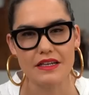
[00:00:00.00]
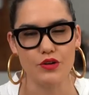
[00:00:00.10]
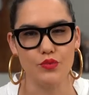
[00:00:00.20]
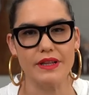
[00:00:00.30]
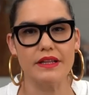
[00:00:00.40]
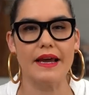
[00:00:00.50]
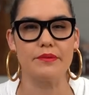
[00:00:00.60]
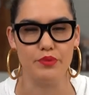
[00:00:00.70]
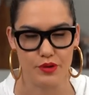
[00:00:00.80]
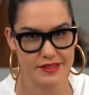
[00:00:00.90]
are gonna really like
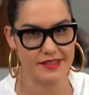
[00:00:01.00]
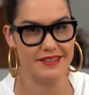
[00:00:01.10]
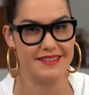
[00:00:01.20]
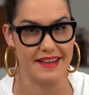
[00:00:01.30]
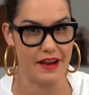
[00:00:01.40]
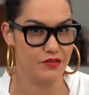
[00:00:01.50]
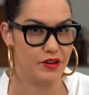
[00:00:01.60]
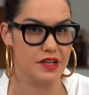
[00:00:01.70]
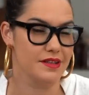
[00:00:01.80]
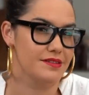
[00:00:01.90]
boost the
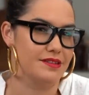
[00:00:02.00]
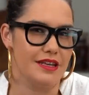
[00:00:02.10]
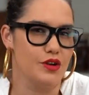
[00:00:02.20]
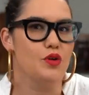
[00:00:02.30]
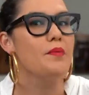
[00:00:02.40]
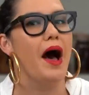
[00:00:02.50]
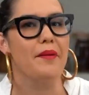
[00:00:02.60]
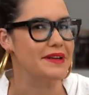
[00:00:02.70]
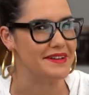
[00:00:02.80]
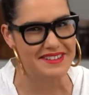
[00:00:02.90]
savouriness, the
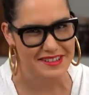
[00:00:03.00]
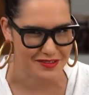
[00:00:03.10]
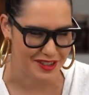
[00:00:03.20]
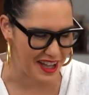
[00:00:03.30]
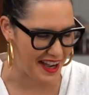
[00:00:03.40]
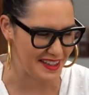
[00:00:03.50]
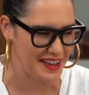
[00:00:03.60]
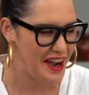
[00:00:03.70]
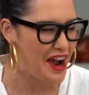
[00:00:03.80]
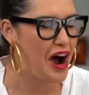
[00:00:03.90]
umaminess, if you like,
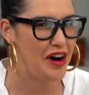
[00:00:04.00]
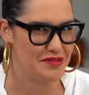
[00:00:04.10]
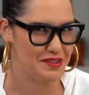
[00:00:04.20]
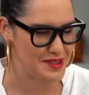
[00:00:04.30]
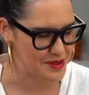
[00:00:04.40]
of the